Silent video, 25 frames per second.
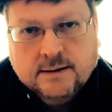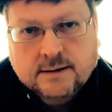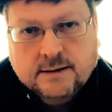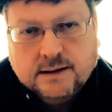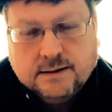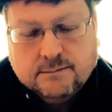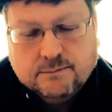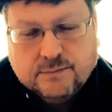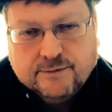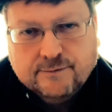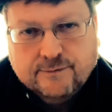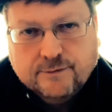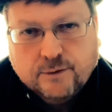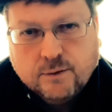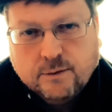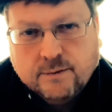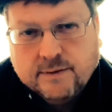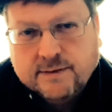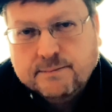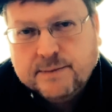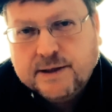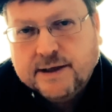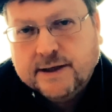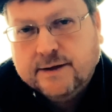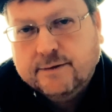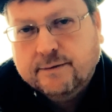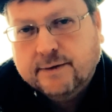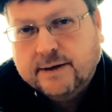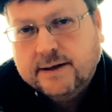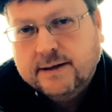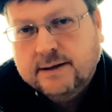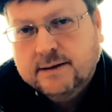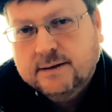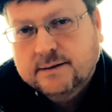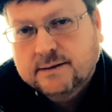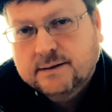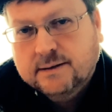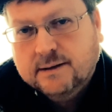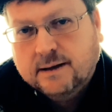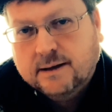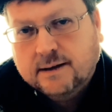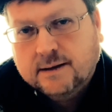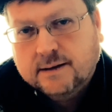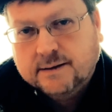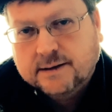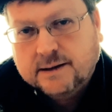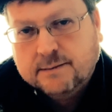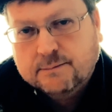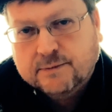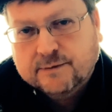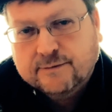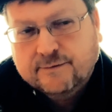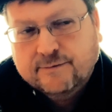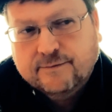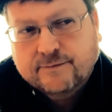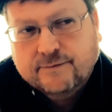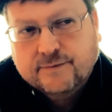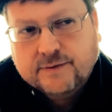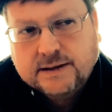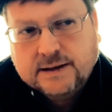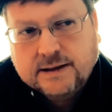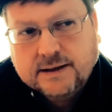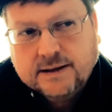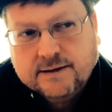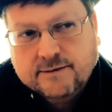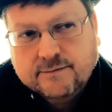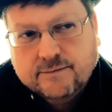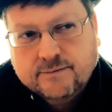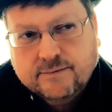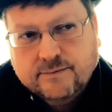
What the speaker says: number 4 with Mercury, number 4